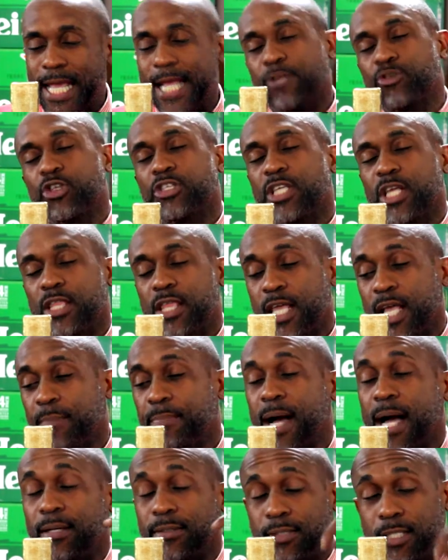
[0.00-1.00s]
interesting thing
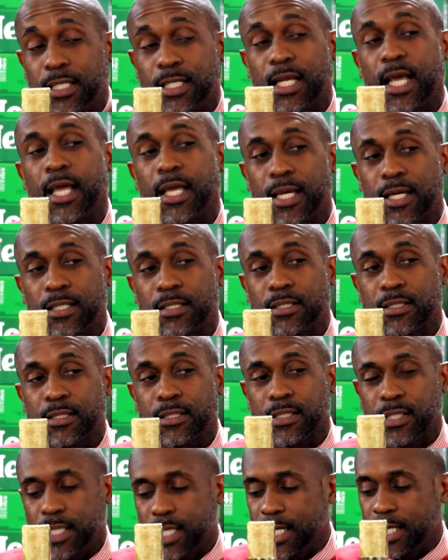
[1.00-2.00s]
about today is
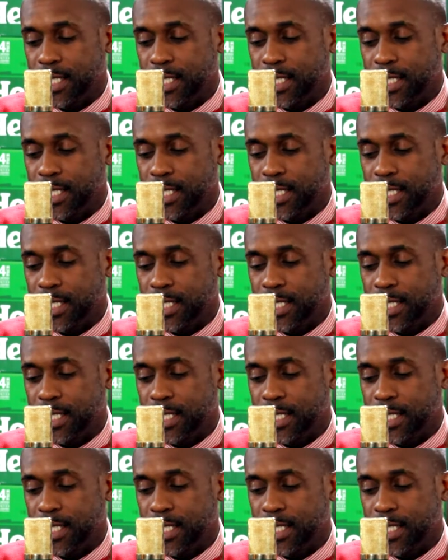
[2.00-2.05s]
he